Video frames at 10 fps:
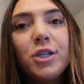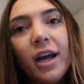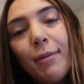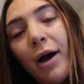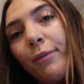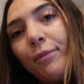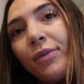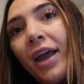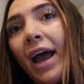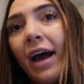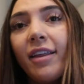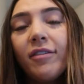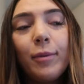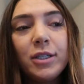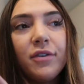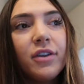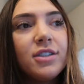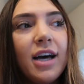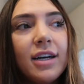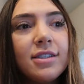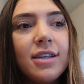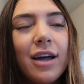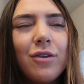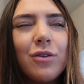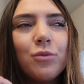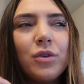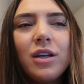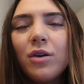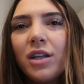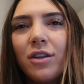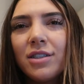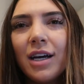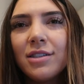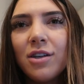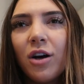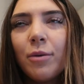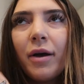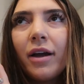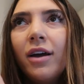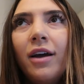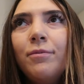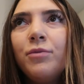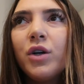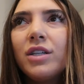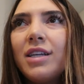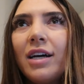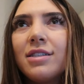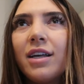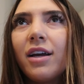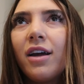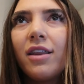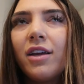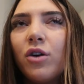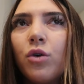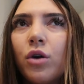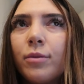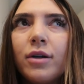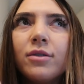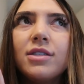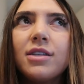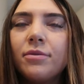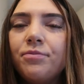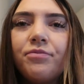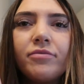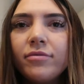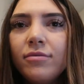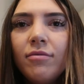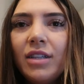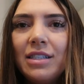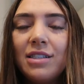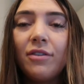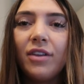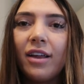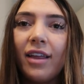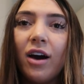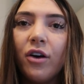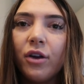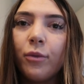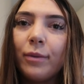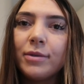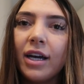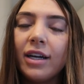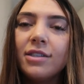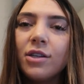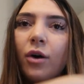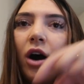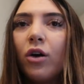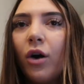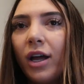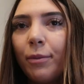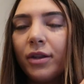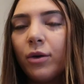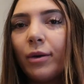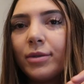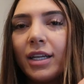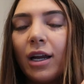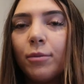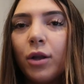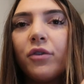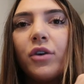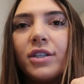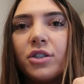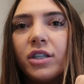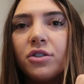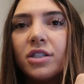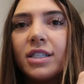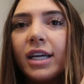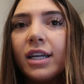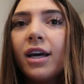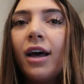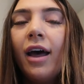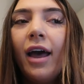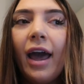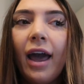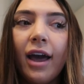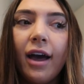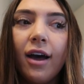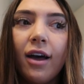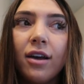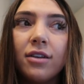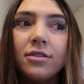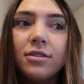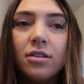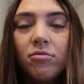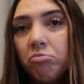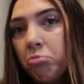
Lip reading: and check them out. And they have a bunch of other tests. I don't really know what the other tests are, but you can test like, I think your hormones and stuff like that on their website. So I'll go ahead and put the website down below if you guys are interested. And